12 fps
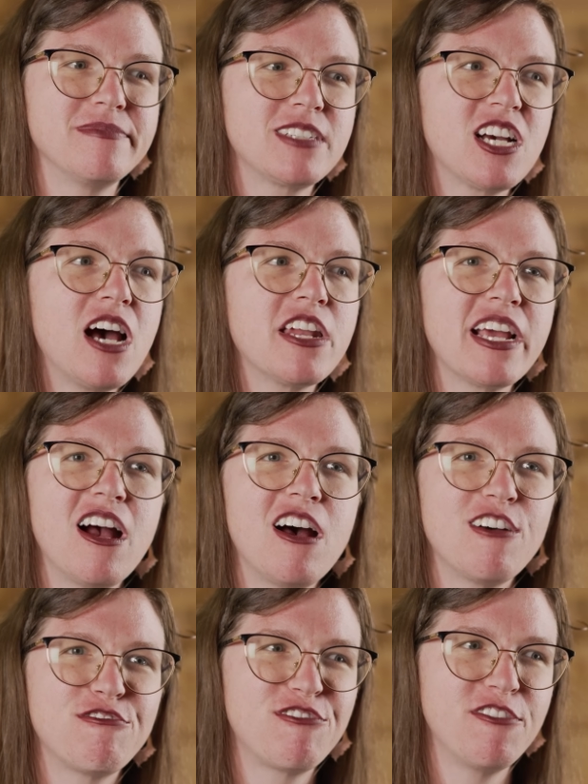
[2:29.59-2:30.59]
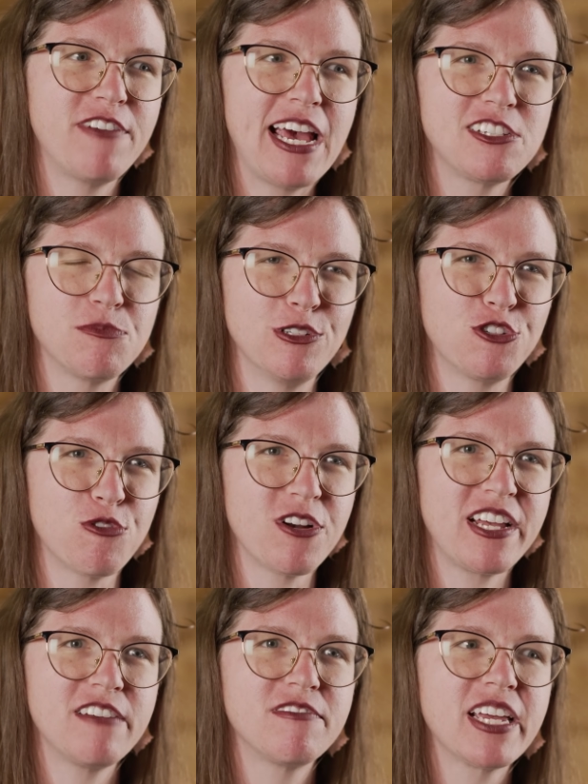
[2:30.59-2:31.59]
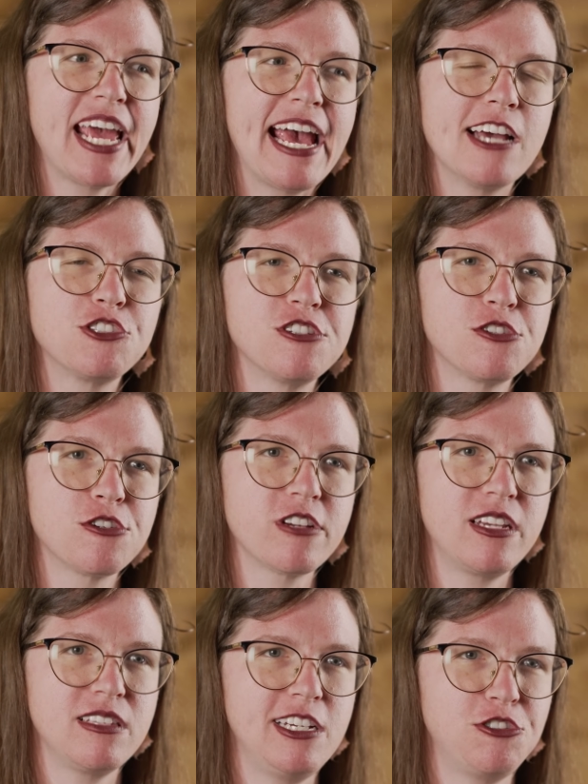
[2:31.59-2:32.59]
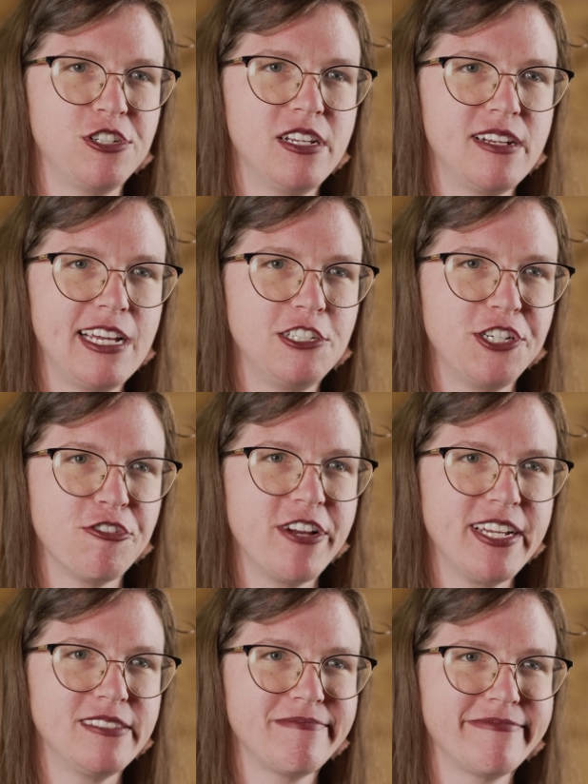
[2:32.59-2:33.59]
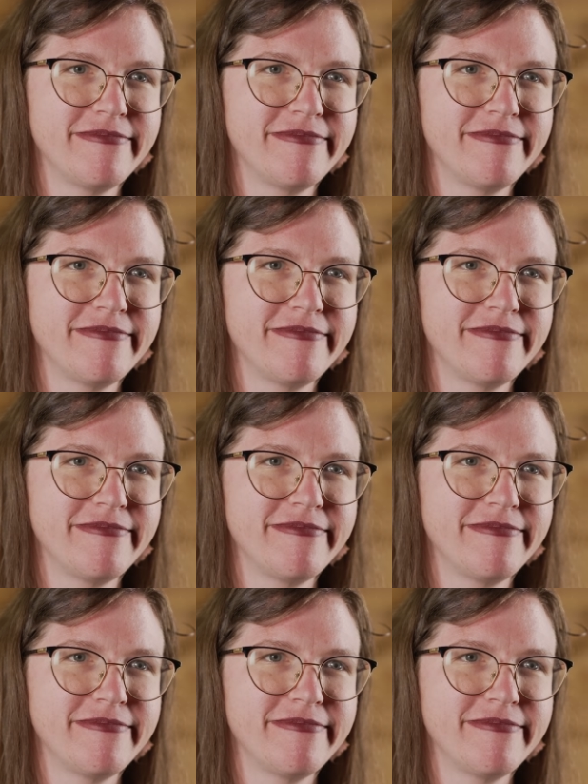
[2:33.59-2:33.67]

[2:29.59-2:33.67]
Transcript: cutting off the vast majority of the cash in circulation in Nigeria.